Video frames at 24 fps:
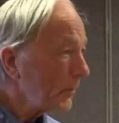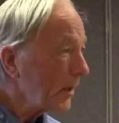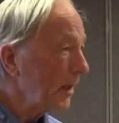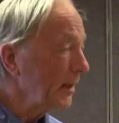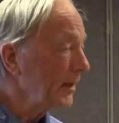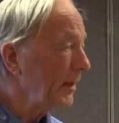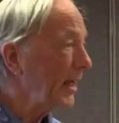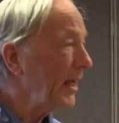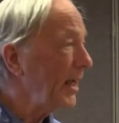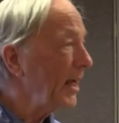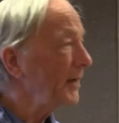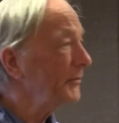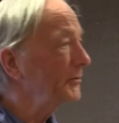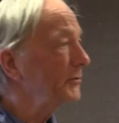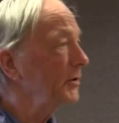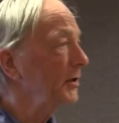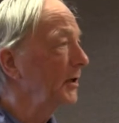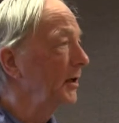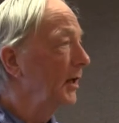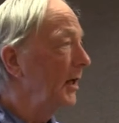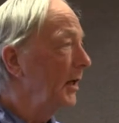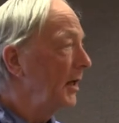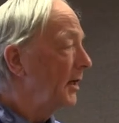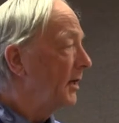They have
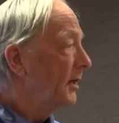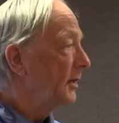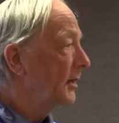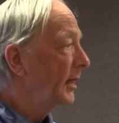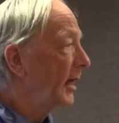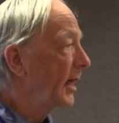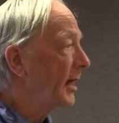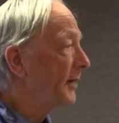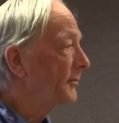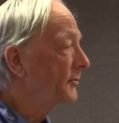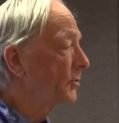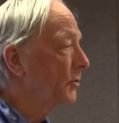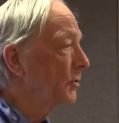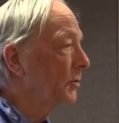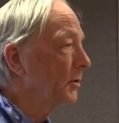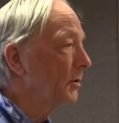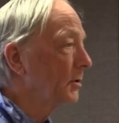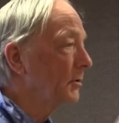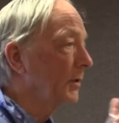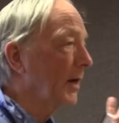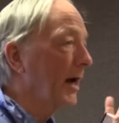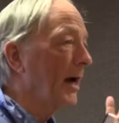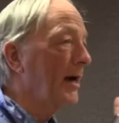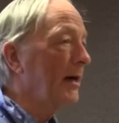to, they have to go
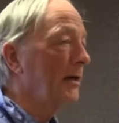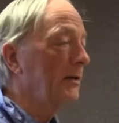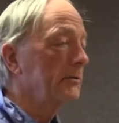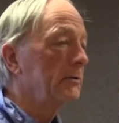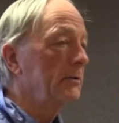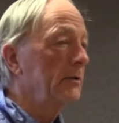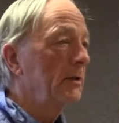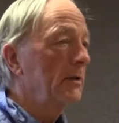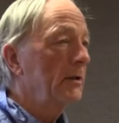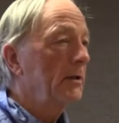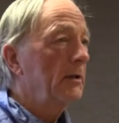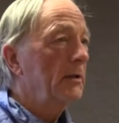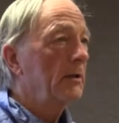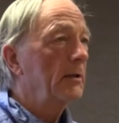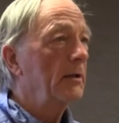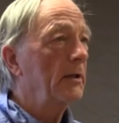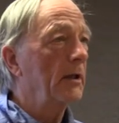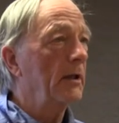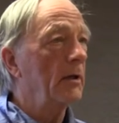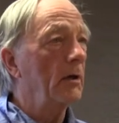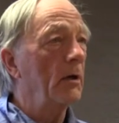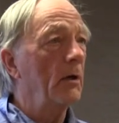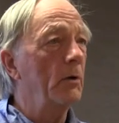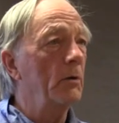around
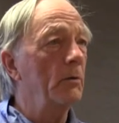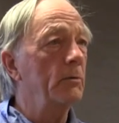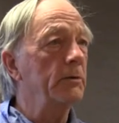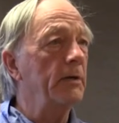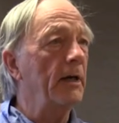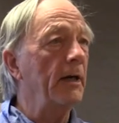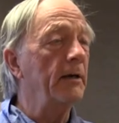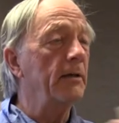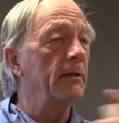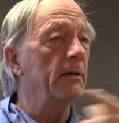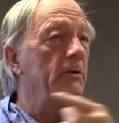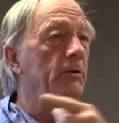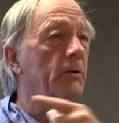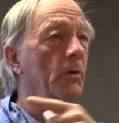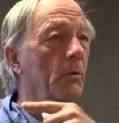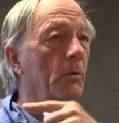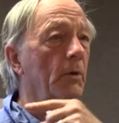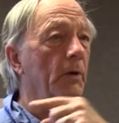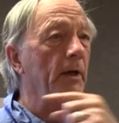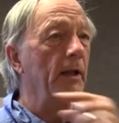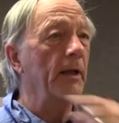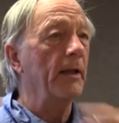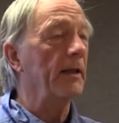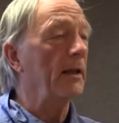their whole
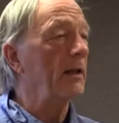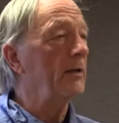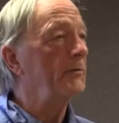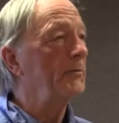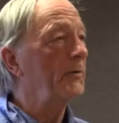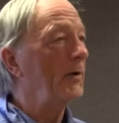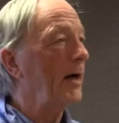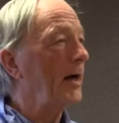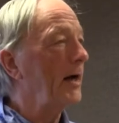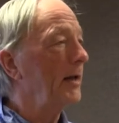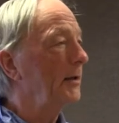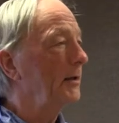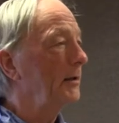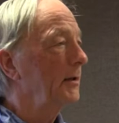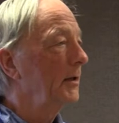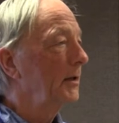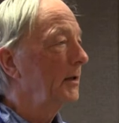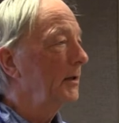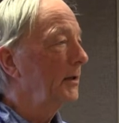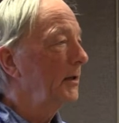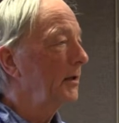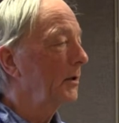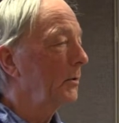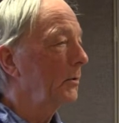territory and they find,
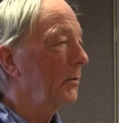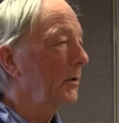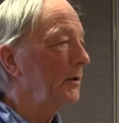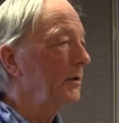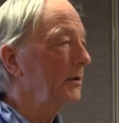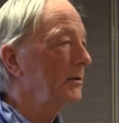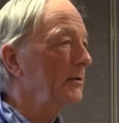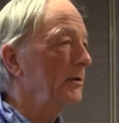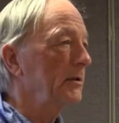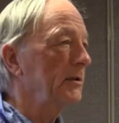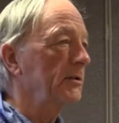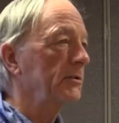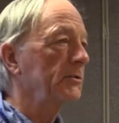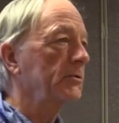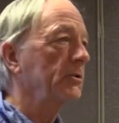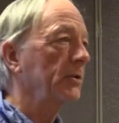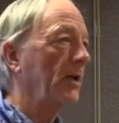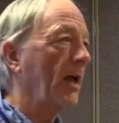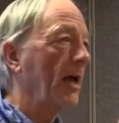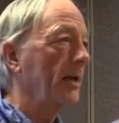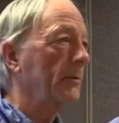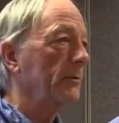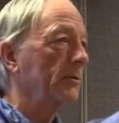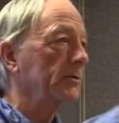you know, one little
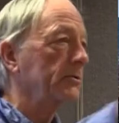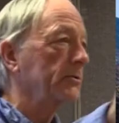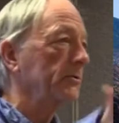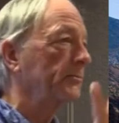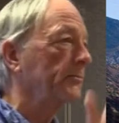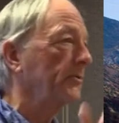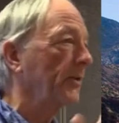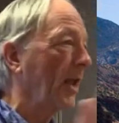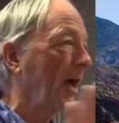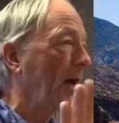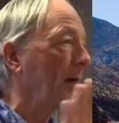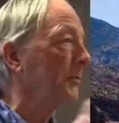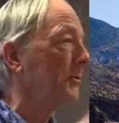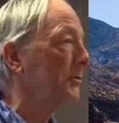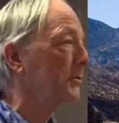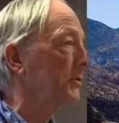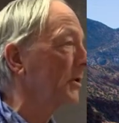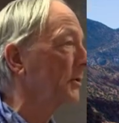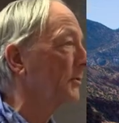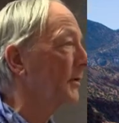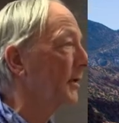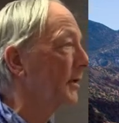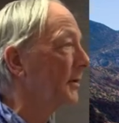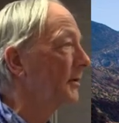hillside with some flowers
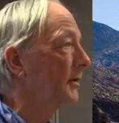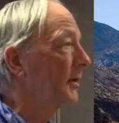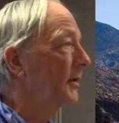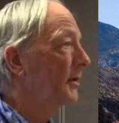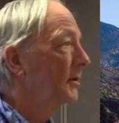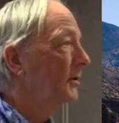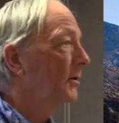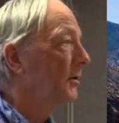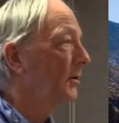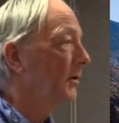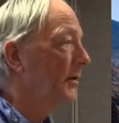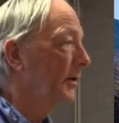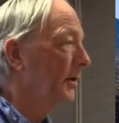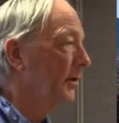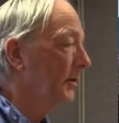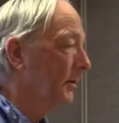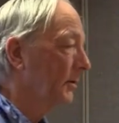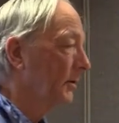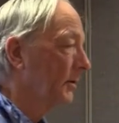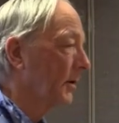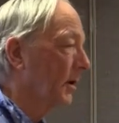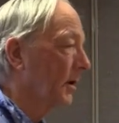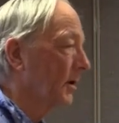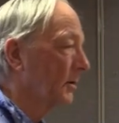on it or, you know,
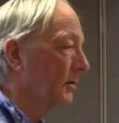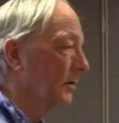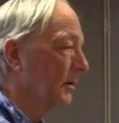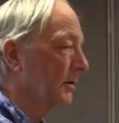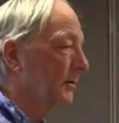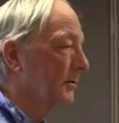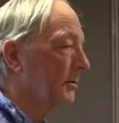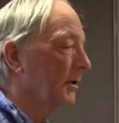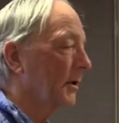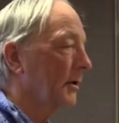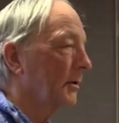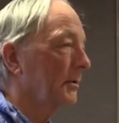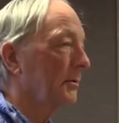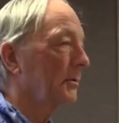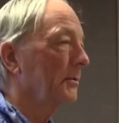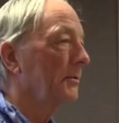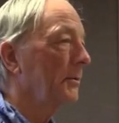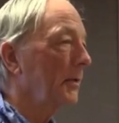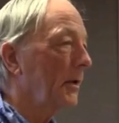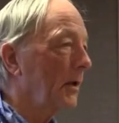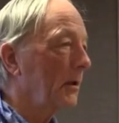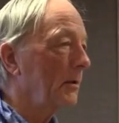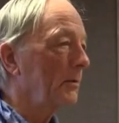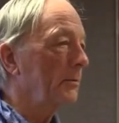along
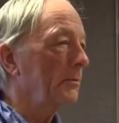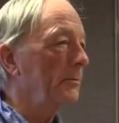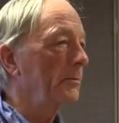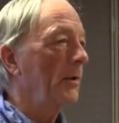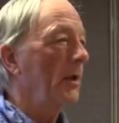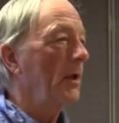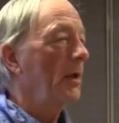a, a, a